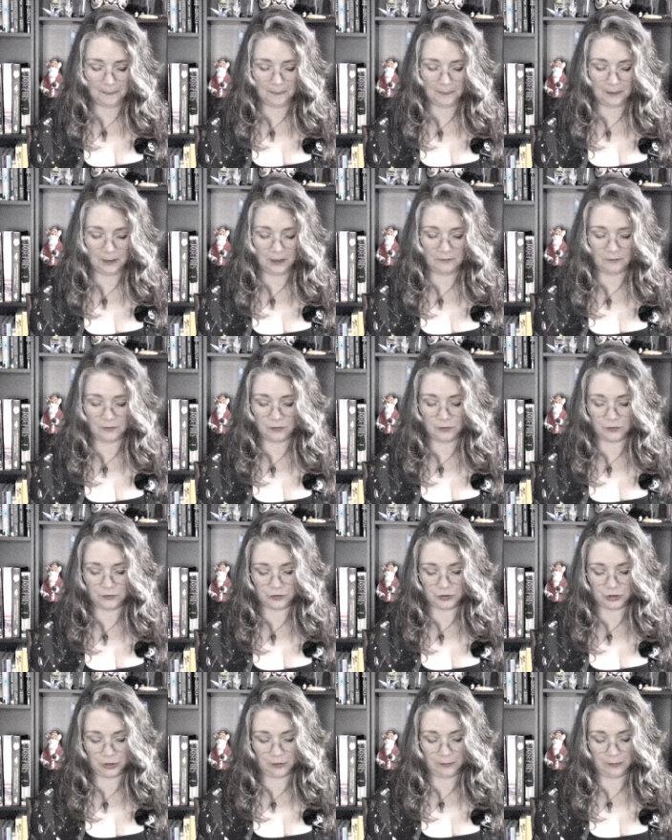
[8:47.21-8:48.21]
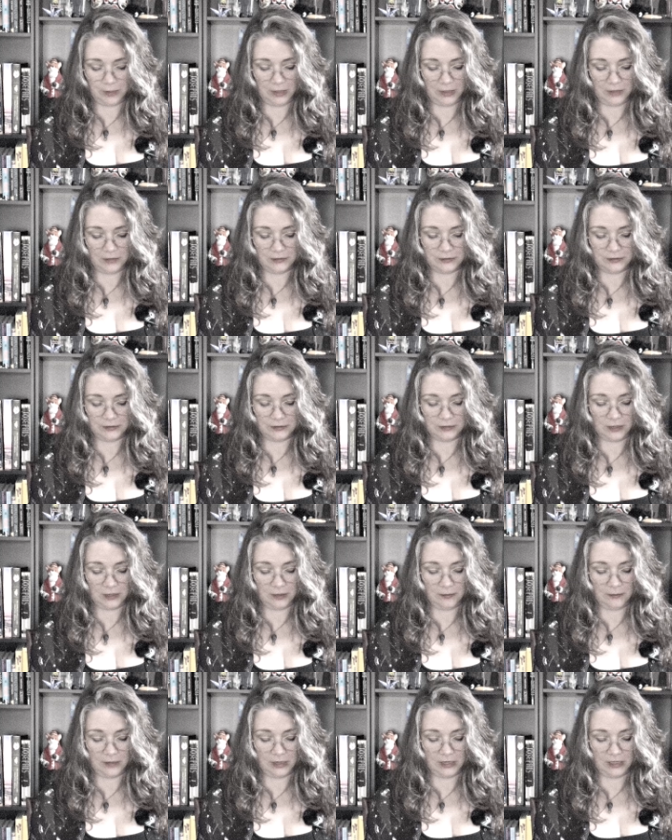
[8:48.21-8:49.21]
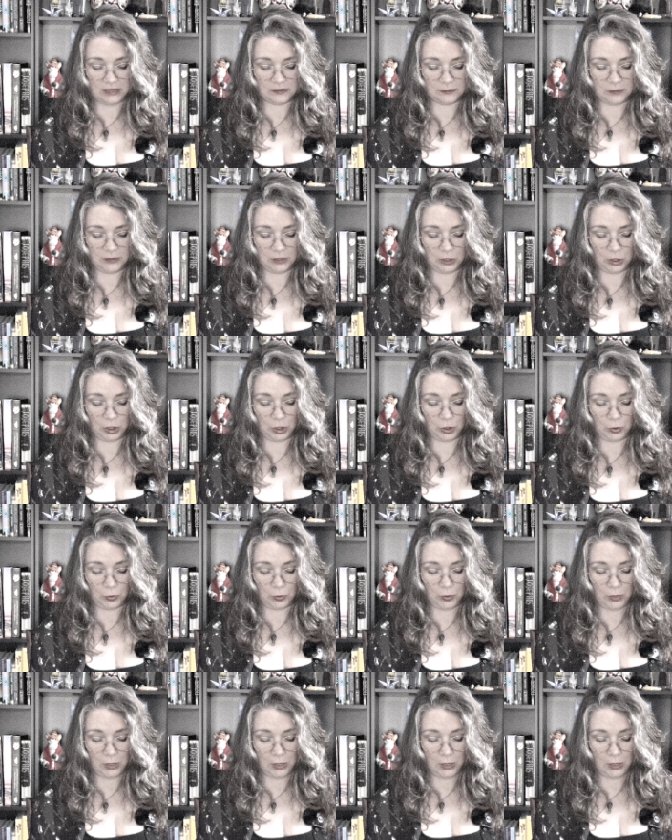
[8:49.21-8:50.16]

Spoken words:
Even though Jeremiah didn't come and ask me to go,